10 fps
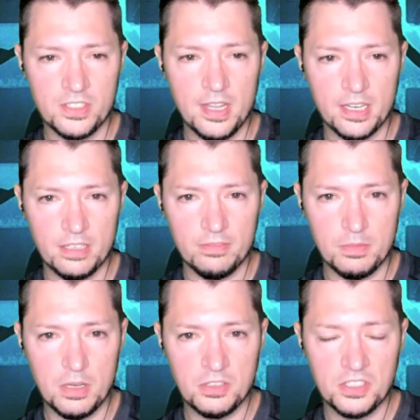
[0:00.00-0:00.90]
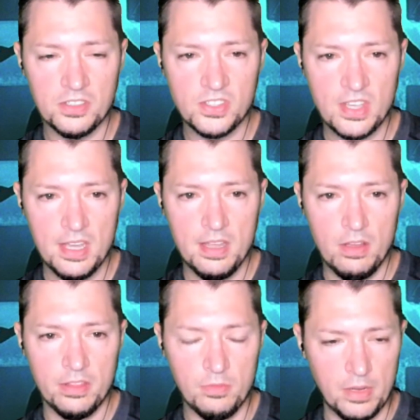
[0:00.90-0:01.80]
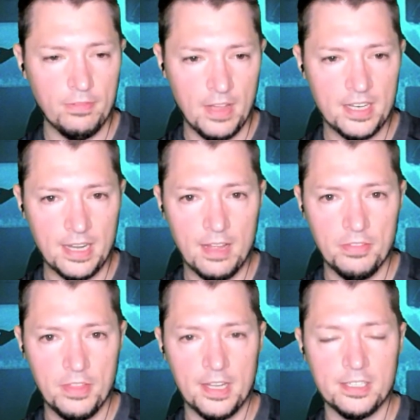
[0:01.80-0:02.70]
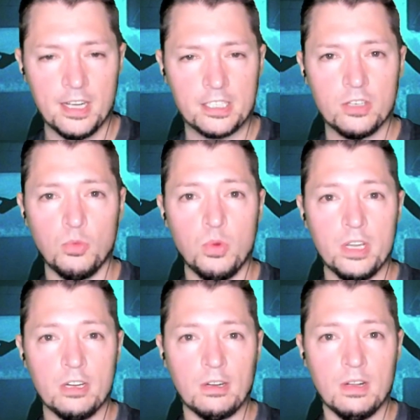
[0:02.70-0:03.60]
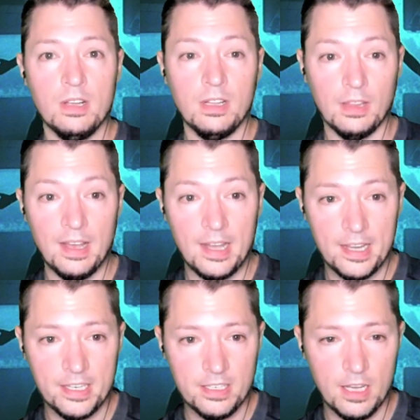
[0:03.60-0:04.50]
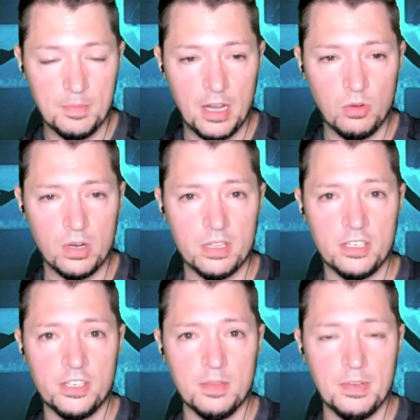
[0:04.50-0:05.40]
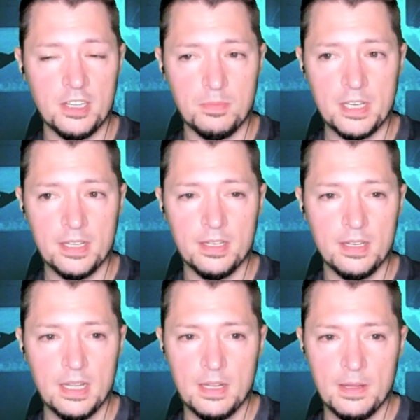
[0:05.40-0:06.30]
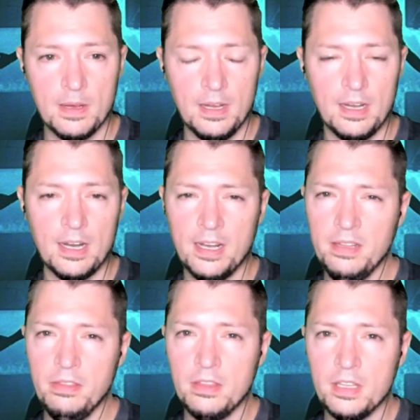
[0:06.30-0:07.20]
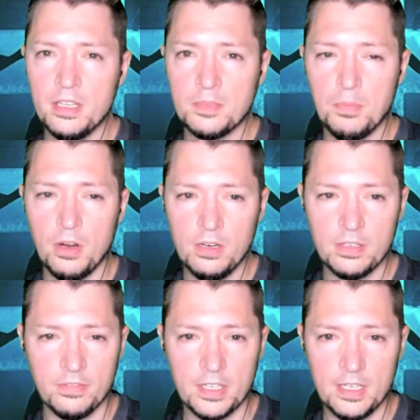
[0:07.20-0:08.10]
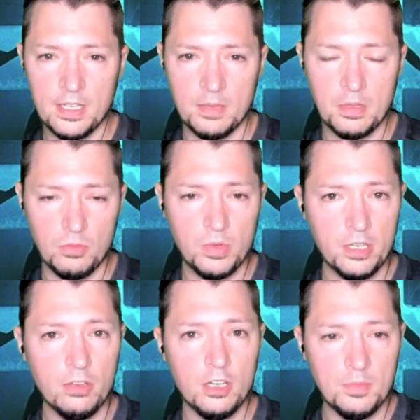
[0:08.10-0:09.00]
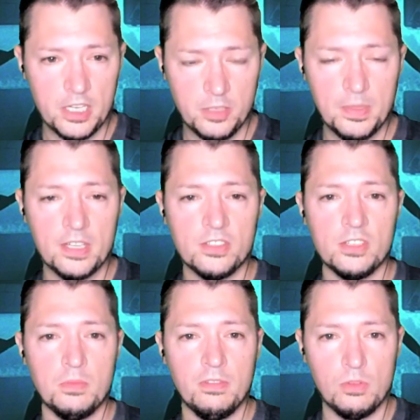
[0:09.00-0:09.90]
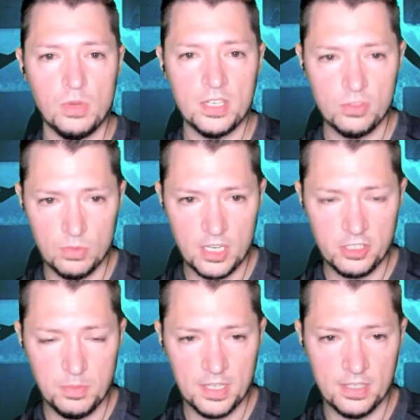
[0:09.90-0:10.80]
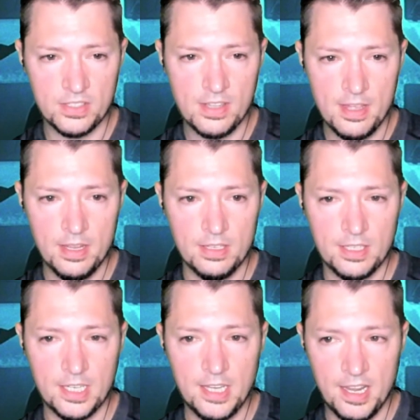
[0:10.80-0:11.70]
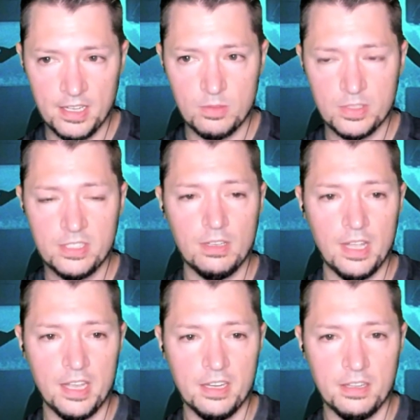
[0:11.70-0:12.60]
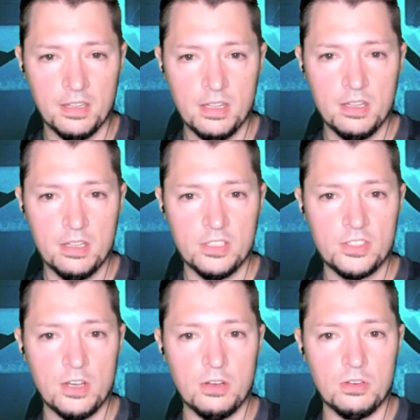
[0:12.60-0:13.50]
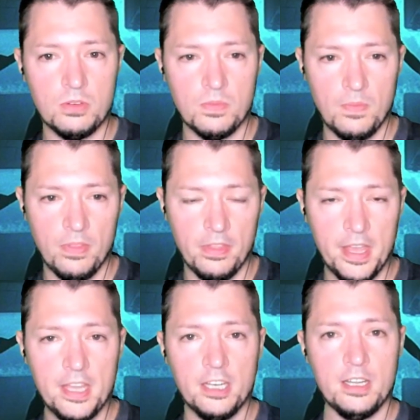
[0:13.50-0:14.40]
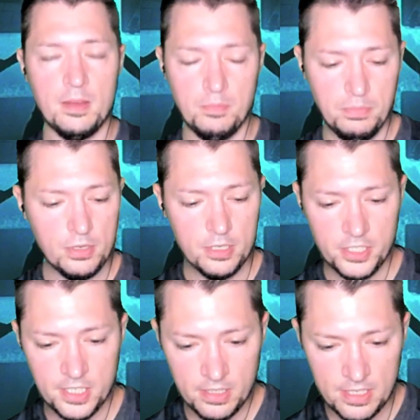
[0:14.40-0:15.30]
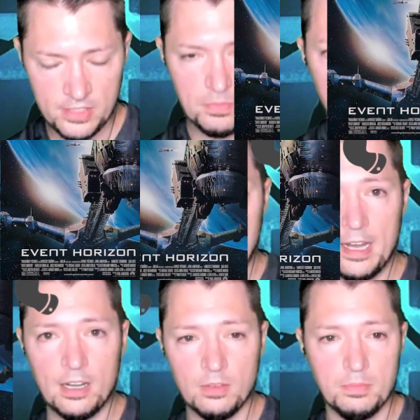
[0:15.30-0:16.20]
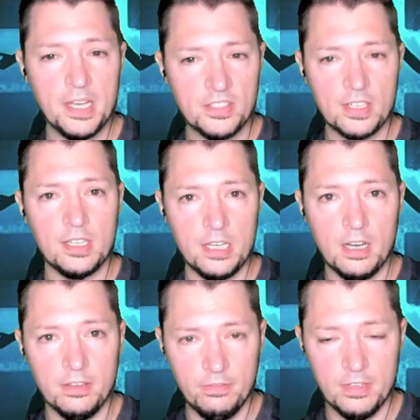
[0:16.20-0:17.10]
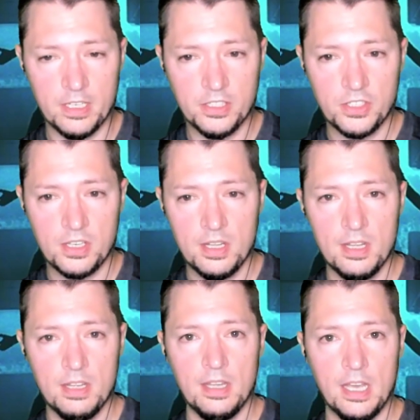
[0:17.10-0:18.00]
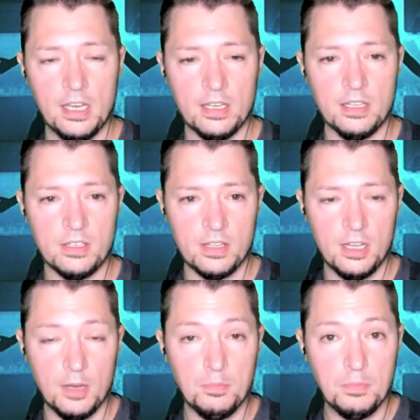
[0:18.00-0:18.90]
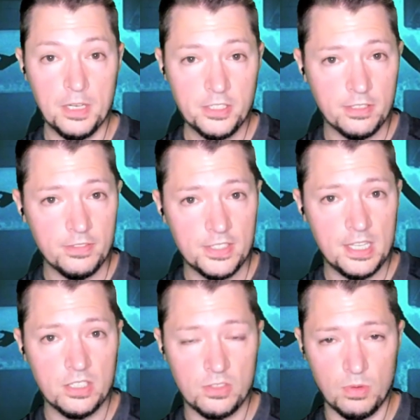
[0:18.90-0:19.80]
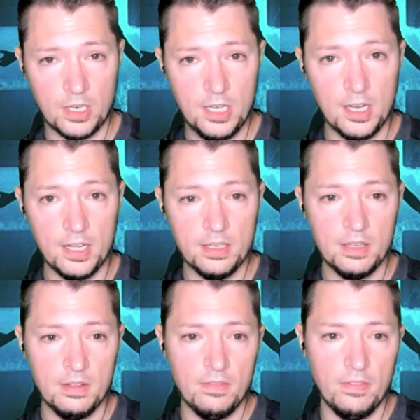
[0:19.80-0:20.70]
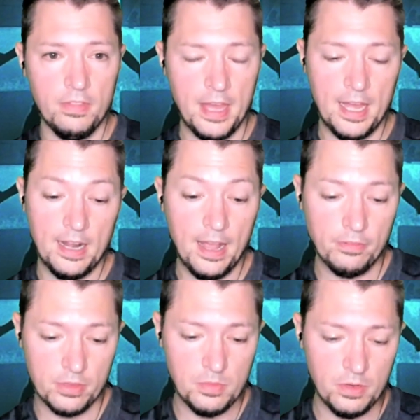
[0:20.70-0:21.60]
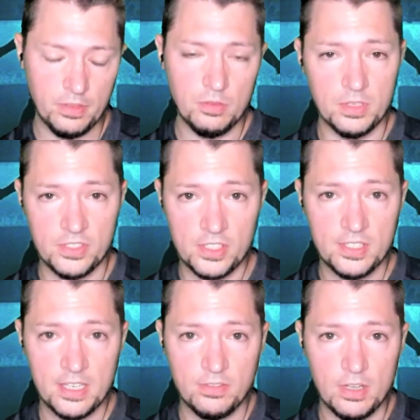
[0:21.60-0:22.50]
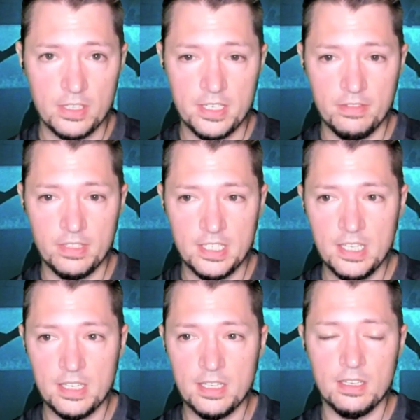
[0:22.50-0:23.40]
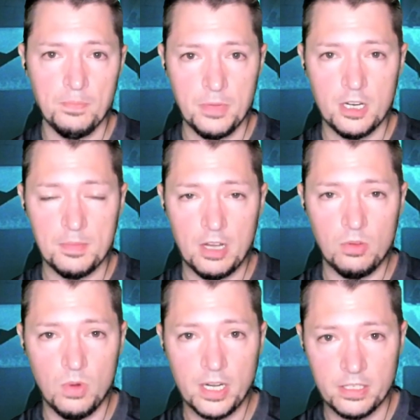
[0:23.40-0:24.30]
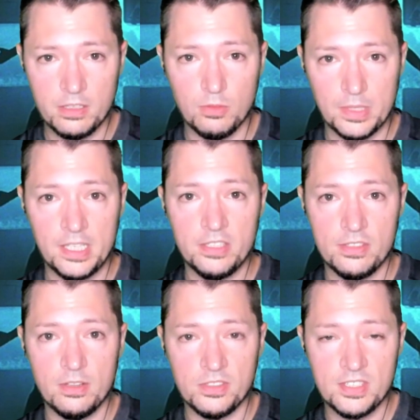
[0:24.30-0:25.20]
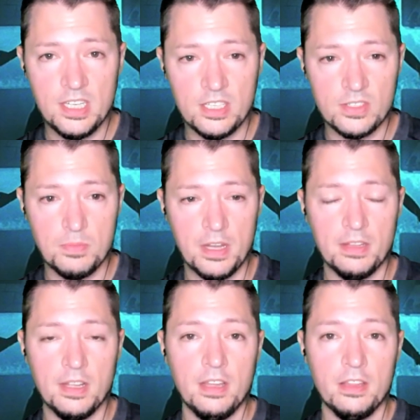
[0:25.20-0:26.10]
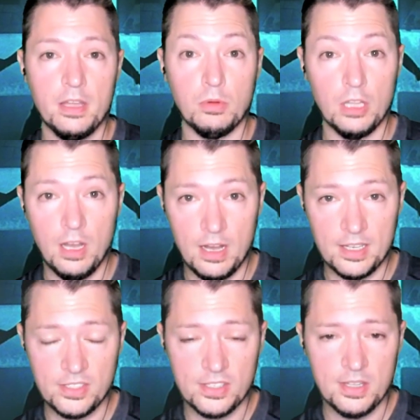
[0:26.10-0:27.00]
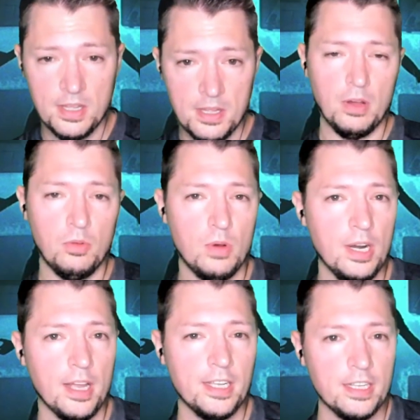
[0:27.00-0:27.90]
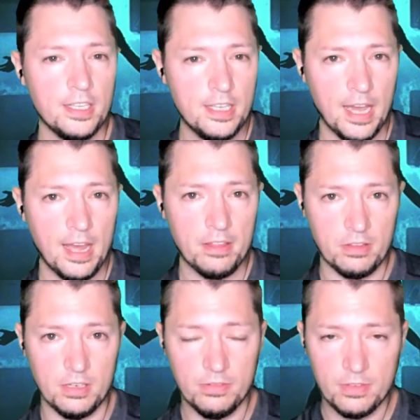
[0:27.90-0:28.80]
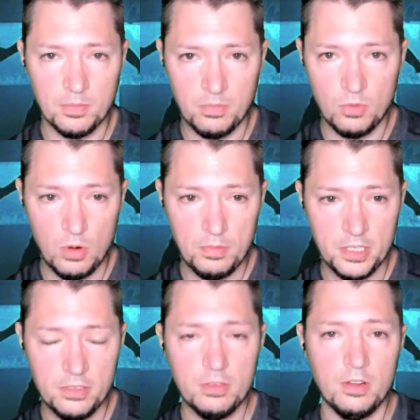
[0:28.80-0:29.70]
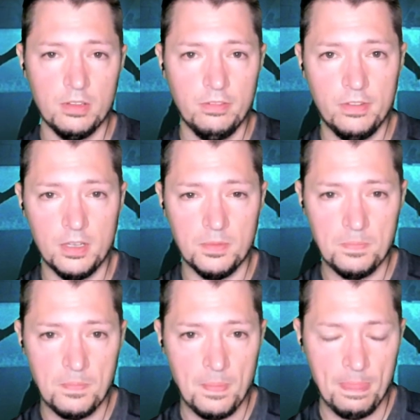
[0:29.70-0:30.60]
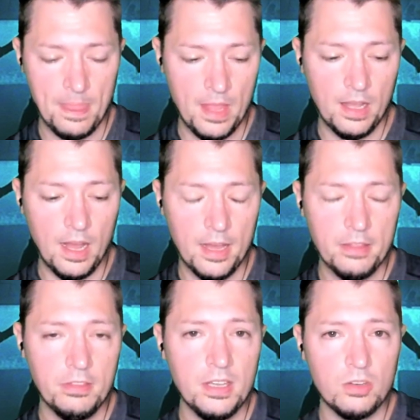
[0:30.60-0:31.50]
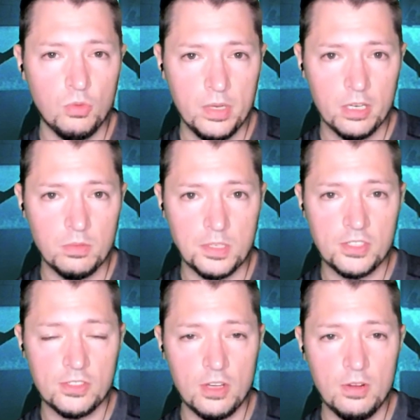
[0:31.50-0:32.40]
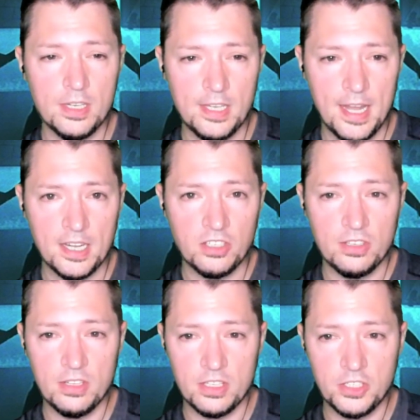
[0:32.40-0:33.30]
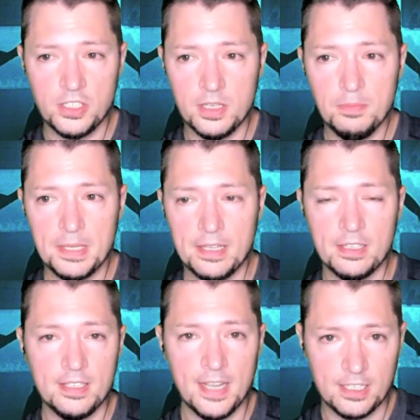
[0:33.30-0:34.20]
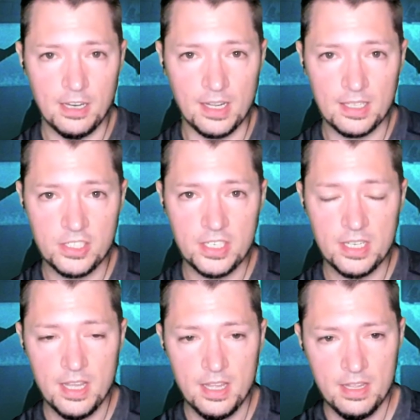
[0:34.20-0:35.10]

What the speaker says: negative emotions, then we find out that Dr. Weir lied about where the ship had been. I think part of it, I mean, we don't know much because this movie was rushed because Titanic was delayed. So they ended up pushing this movie out basically unfinished. And a bunch of scenes were cut that after the movie was successful on DVD, Paramount wanted to release those scenes, but they were lost. But what I can gather from what we do know in the film, I think Weir was so attached to the ship and the technology